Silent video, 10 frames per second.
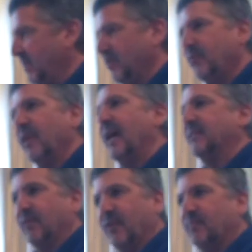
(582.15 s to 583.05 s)
and
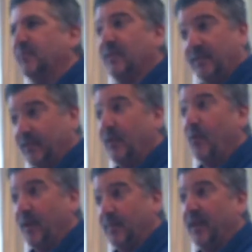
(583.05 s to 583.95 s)
utilize 100% of your
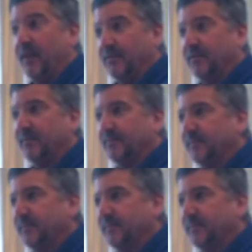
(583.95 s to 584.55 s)
co-op dollars.